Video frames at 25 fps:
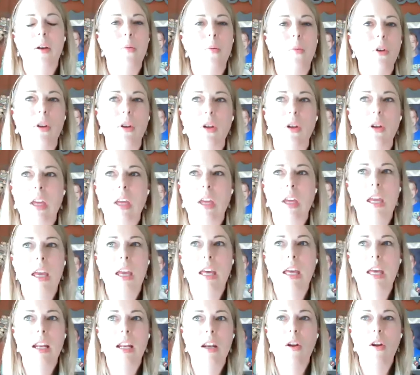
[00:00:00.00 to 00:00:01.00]
Like we're
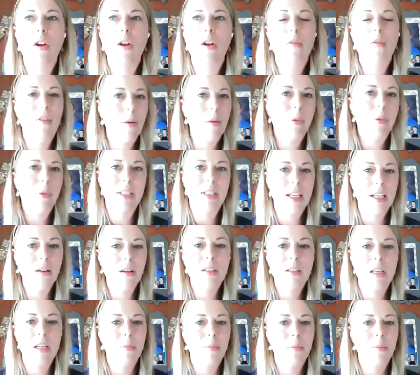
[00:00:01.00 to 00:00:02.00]
looking at November
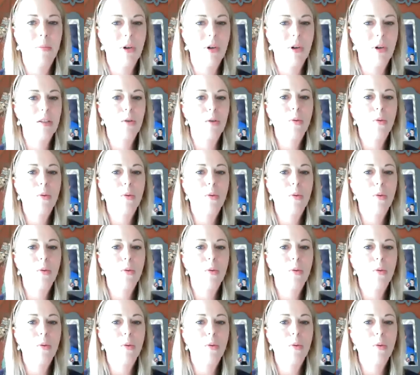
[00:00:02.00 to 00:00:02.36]
sales numbers.